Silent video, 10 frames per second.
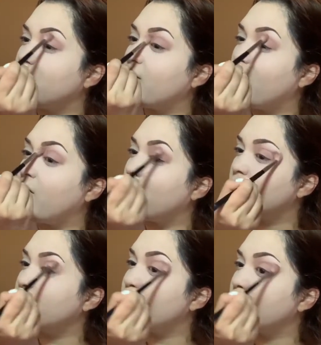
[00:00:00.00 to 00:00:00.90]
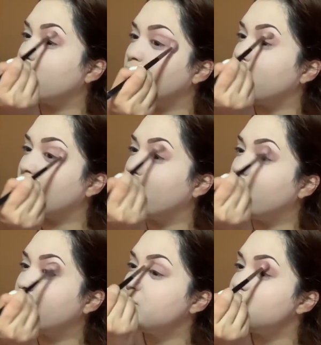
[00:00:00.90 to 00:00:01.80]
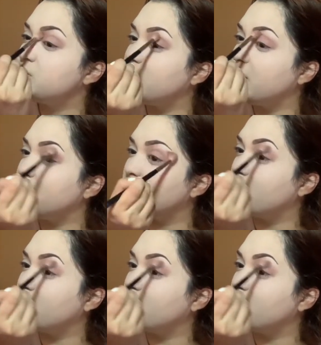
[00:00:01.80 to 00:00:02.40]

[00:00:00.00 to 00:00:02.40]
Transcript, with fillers: all the pigment, all the shade,